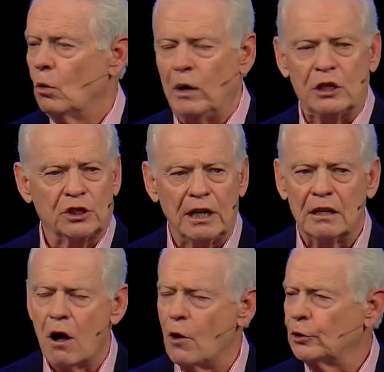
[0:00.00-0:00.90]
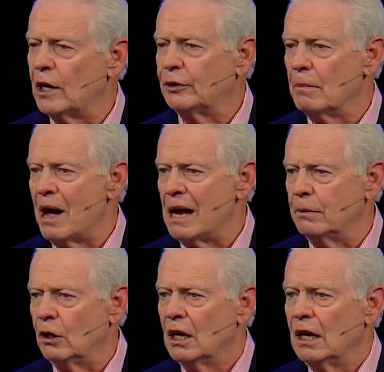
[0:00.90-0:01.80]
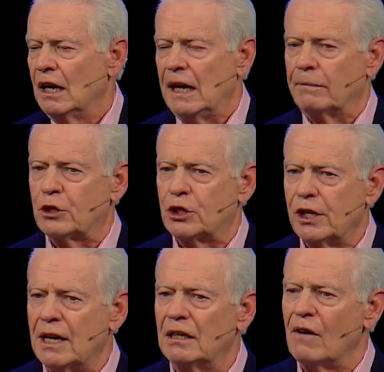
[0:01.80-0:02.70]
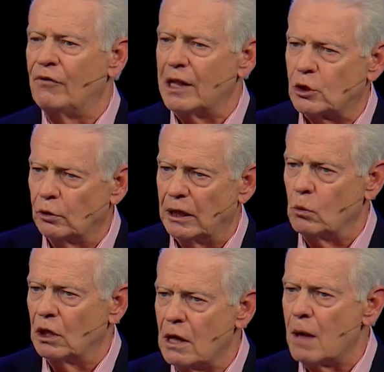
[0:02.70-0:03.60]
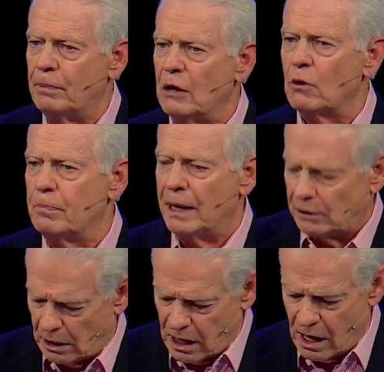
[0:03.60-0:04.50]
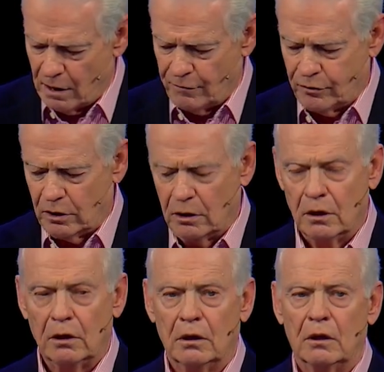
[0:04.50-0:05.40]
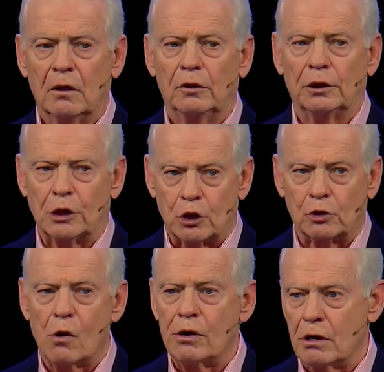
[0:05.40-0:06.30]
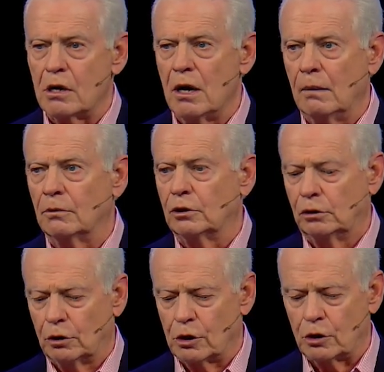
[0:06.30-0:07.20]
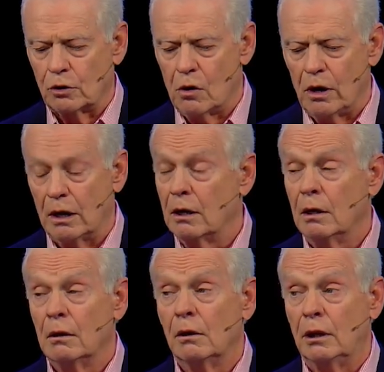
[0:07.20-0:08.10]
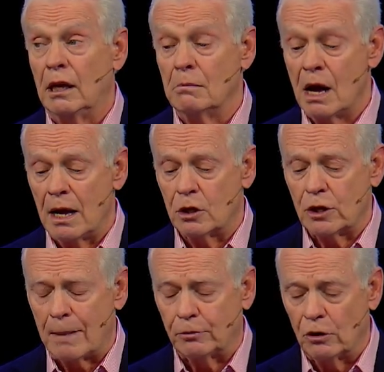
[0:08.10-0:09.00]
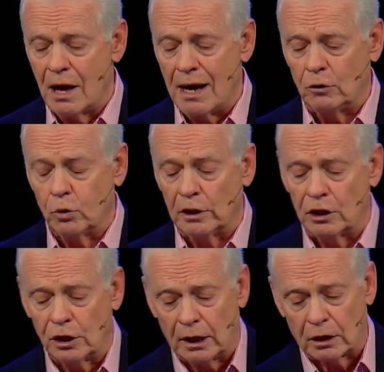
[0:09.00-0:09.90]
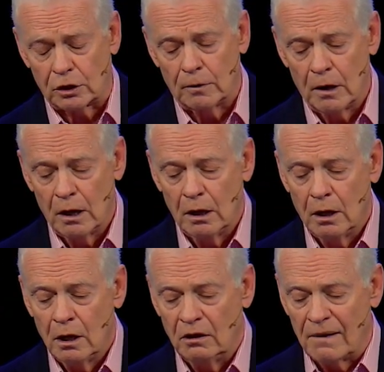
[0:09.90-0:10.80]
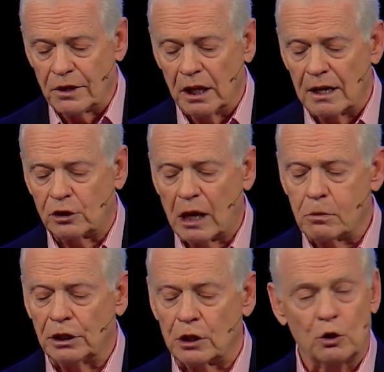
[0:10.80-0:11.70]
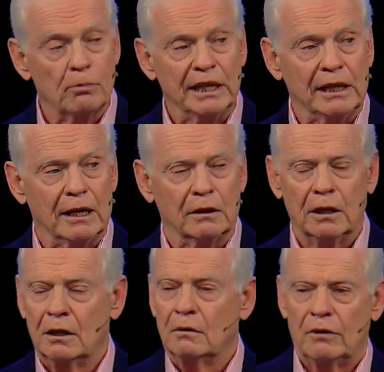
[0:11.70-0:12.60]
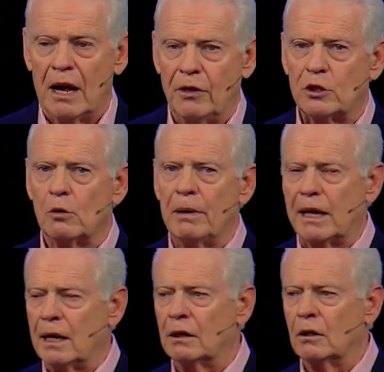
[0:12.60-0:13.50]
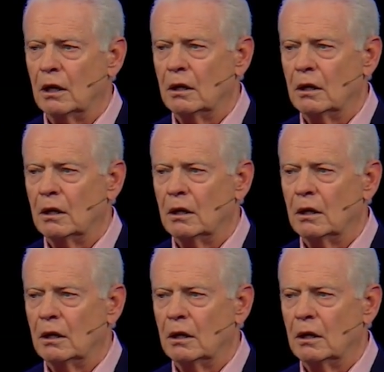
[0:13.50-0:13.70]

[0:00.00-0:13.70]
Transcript: we see it all throughout the Bible. If sin eventually will not be repented of, the destroyer comes to destroy. Nehemiah chapter nine, twenty-six. Nevertheless, they were disobedient. Now this will begin